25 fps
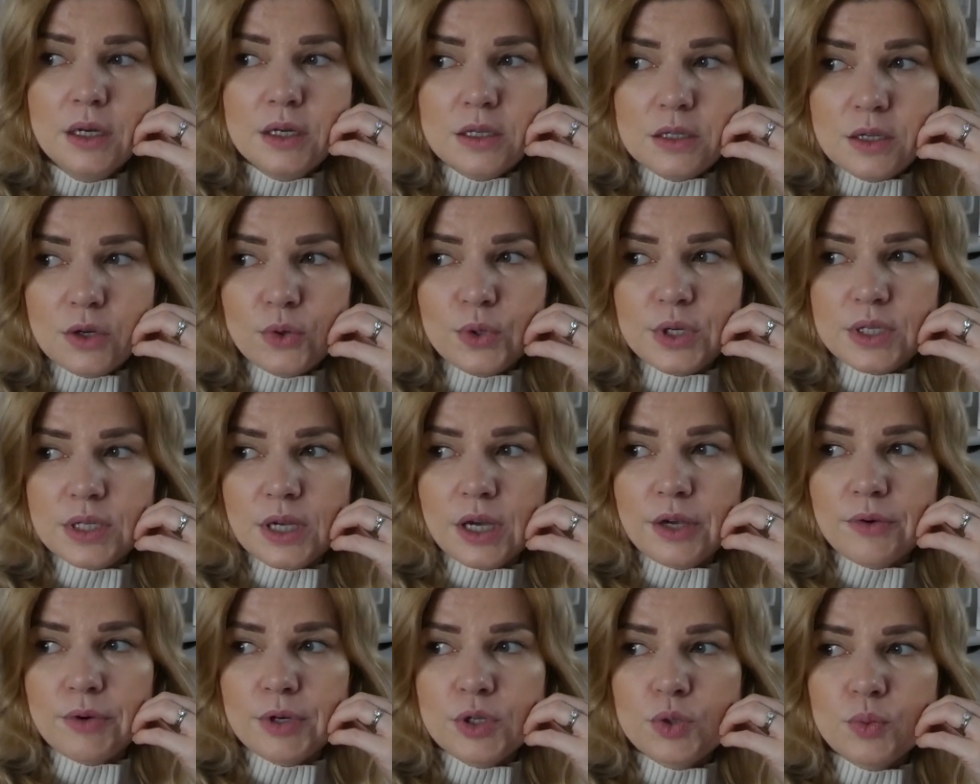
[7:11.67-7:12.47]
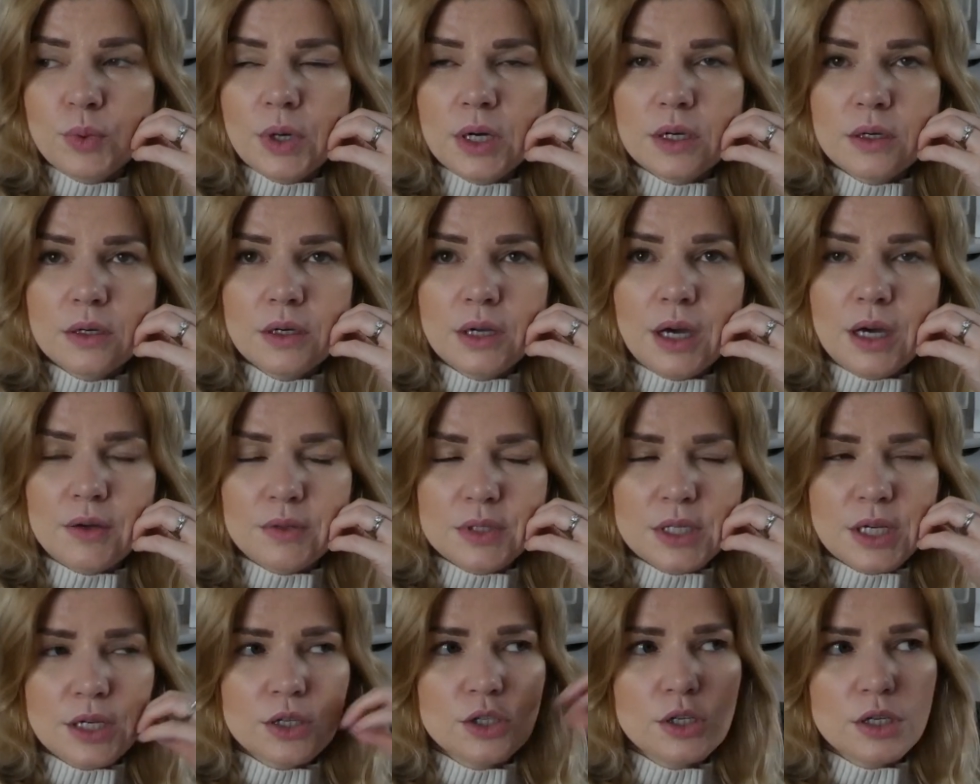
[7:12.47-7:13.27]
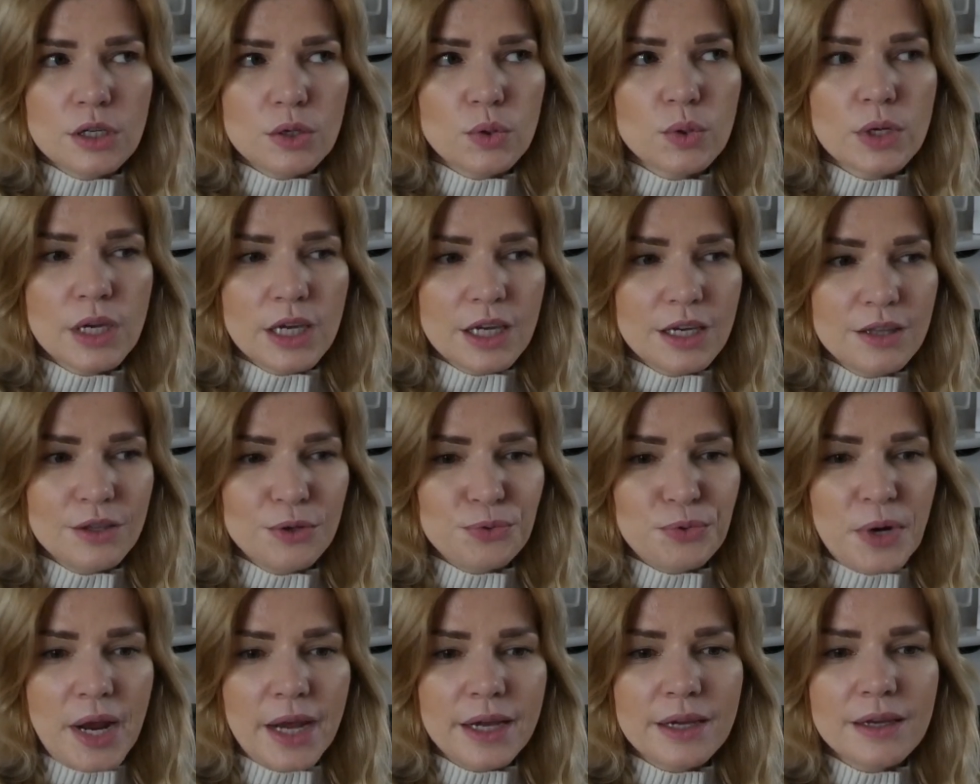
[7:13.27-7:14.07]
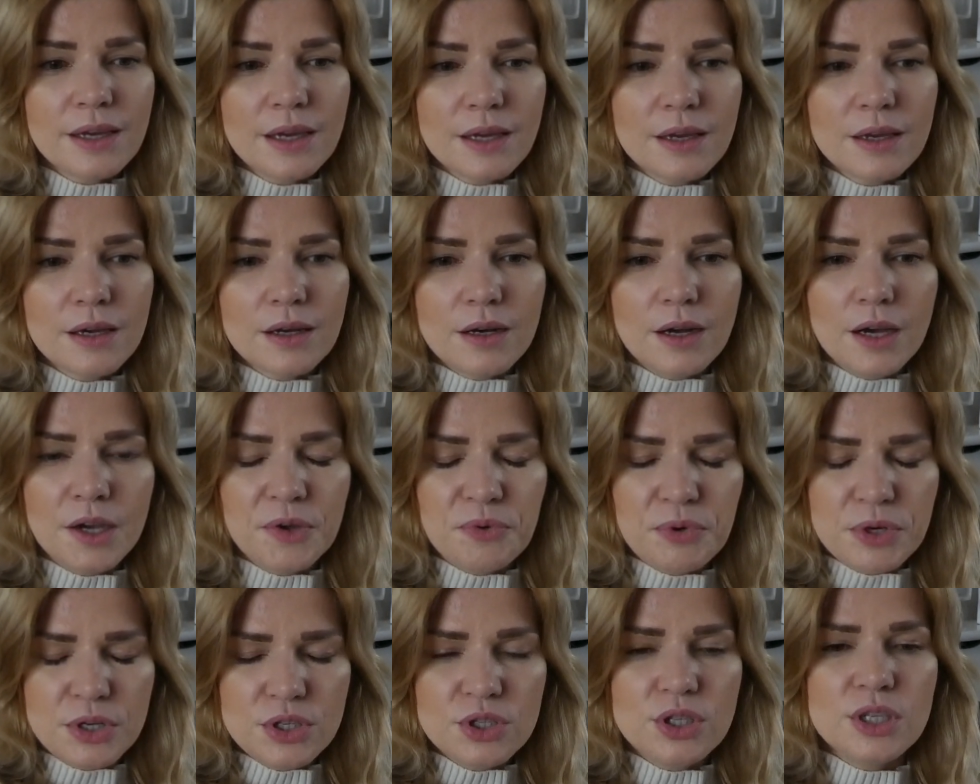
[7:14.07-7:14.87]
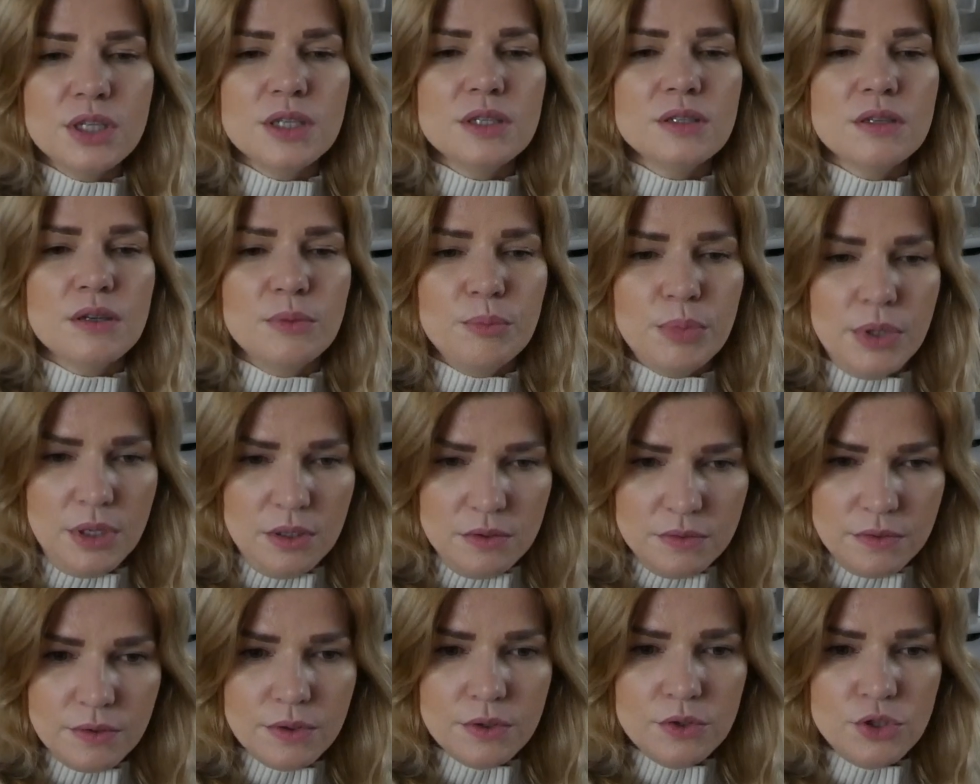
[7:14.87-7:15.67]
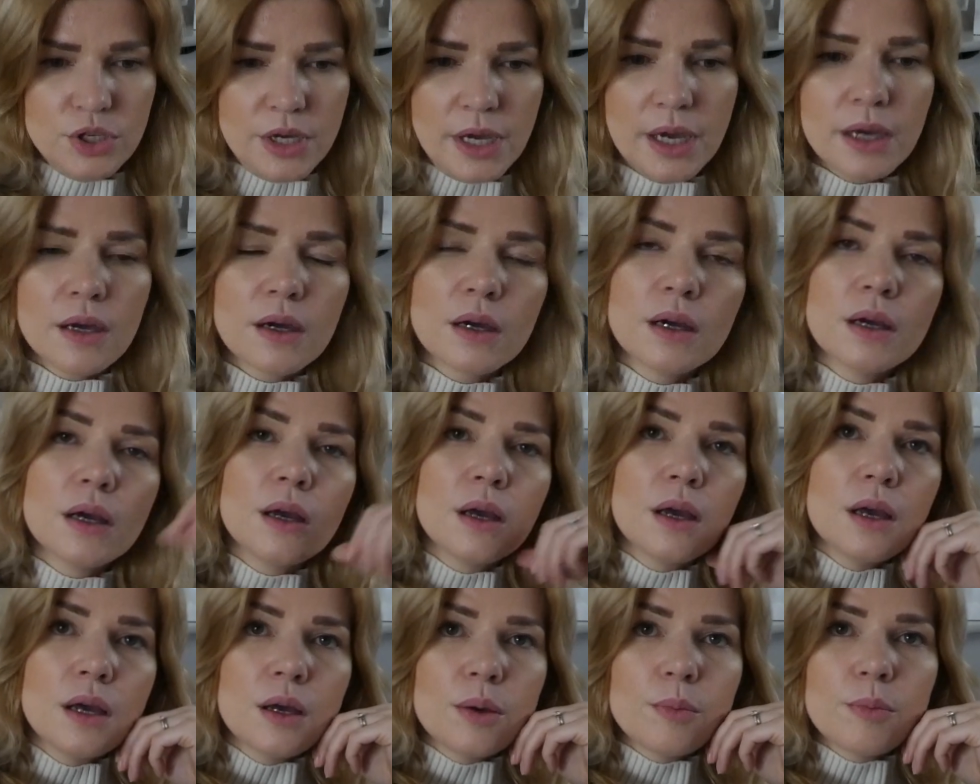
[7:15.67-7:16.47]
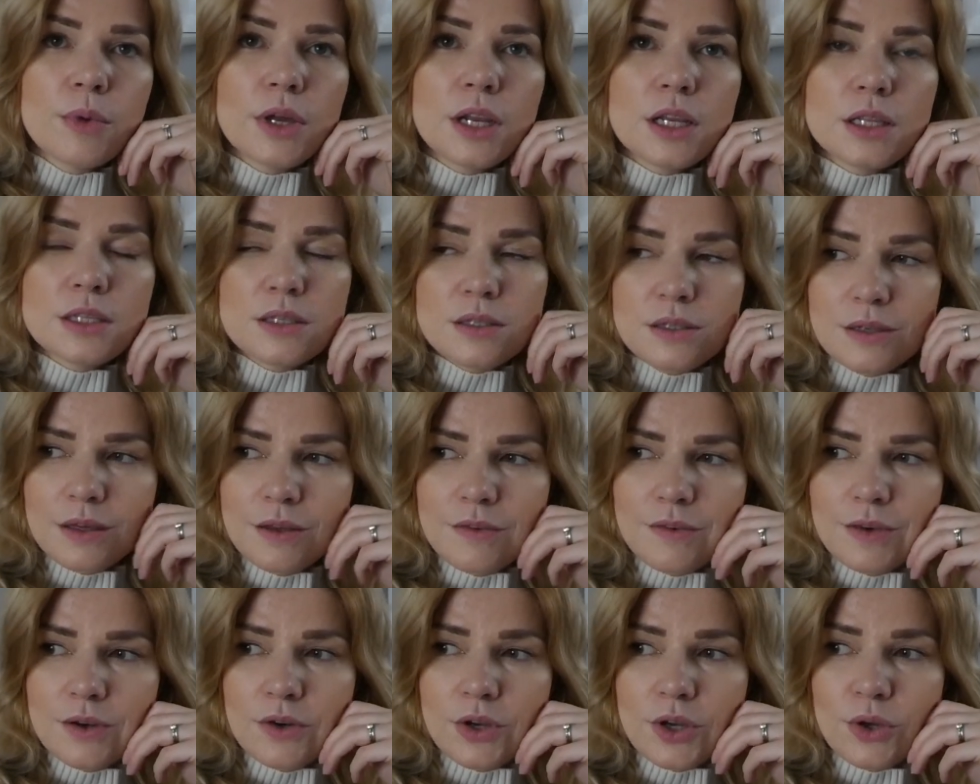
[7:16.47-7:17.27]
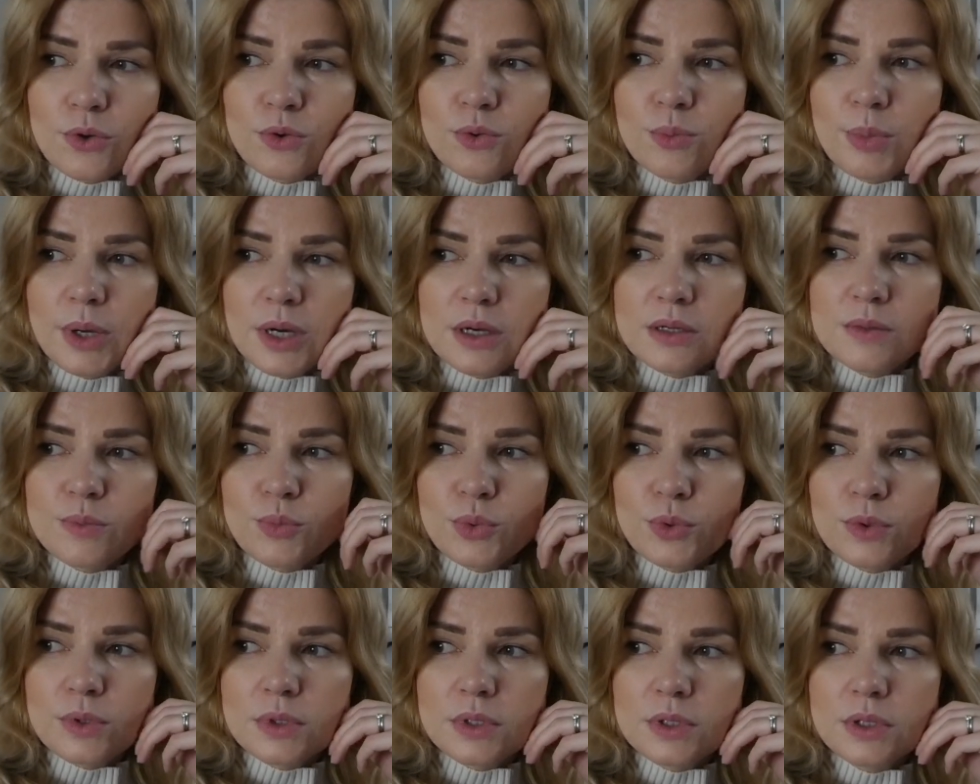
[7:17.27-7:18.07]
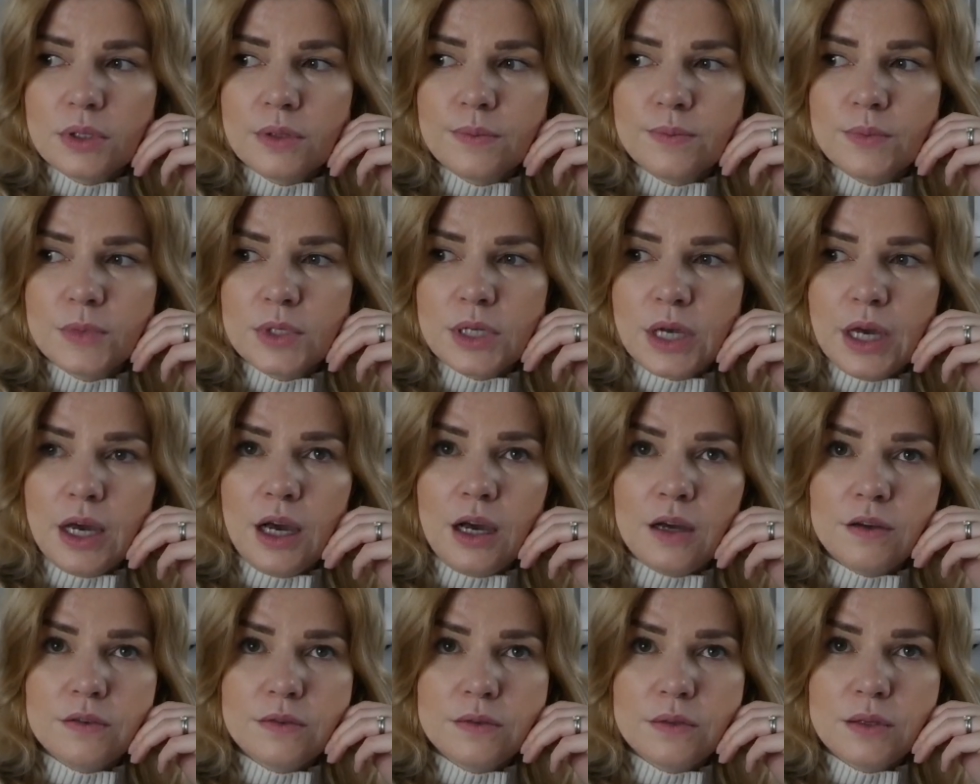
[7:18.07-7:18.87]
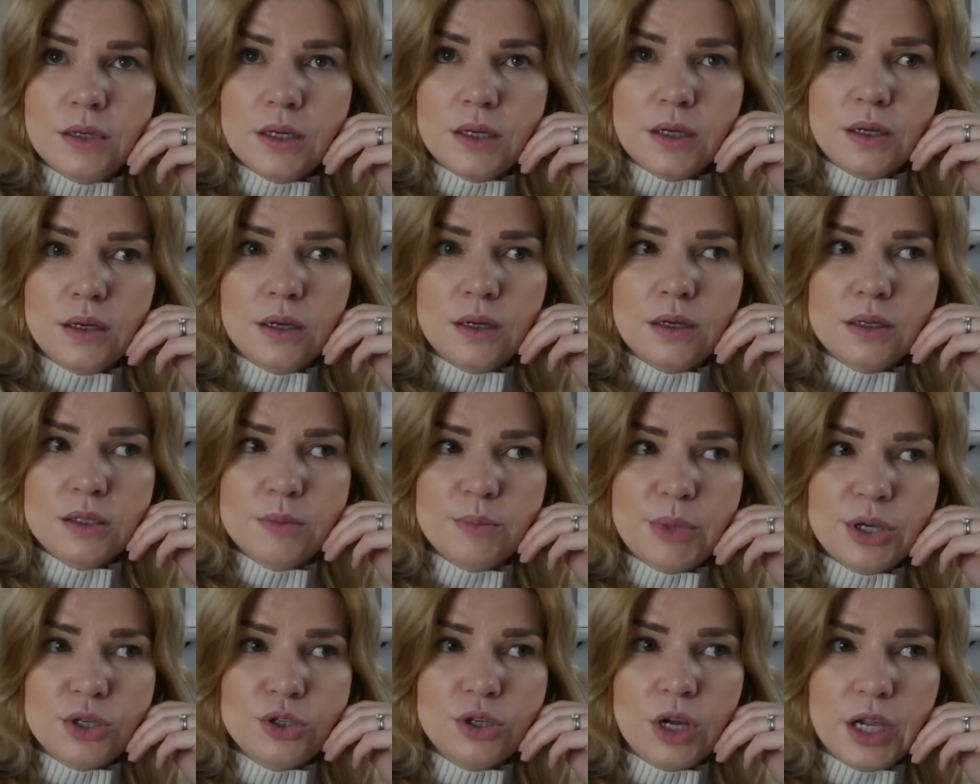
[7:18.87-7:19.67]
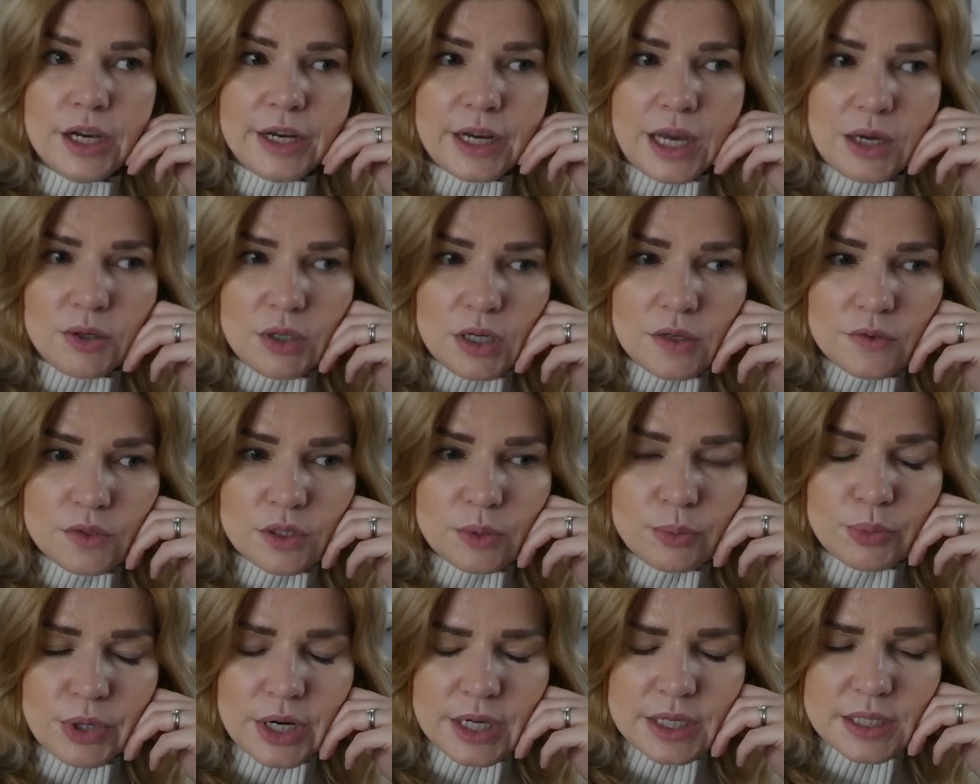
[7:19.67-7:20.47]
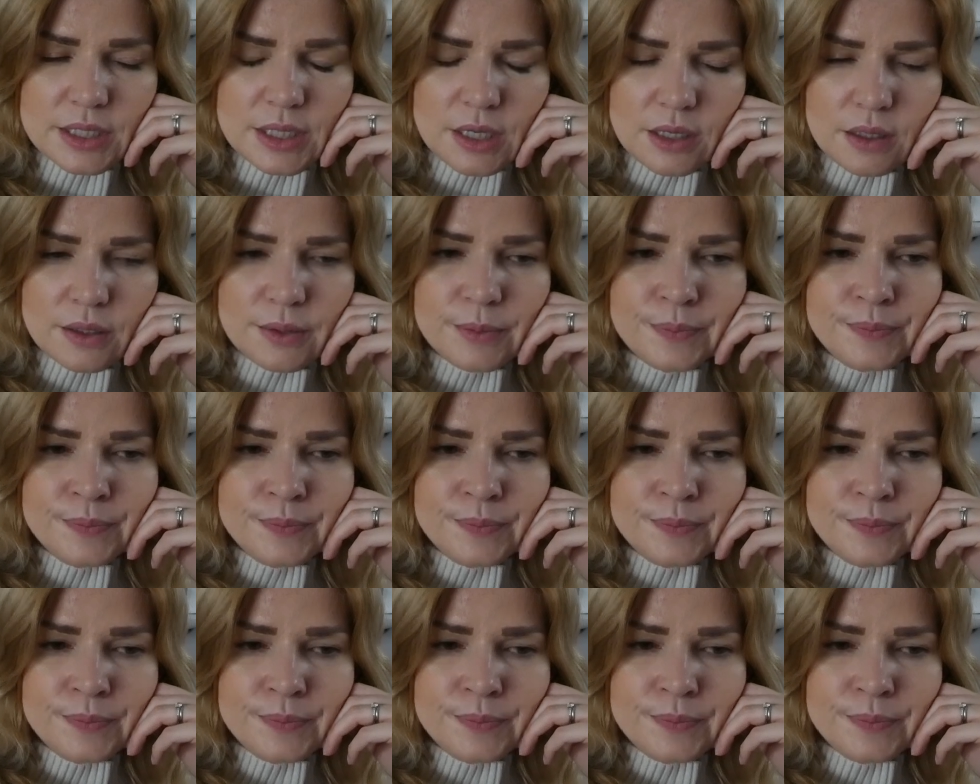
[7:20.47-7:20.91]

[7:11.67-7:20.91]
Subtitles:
So is Irish one. I was actually looking at the ranking, and Irish is above Czech, but it's still a very good passport to have, especially now after Brexit.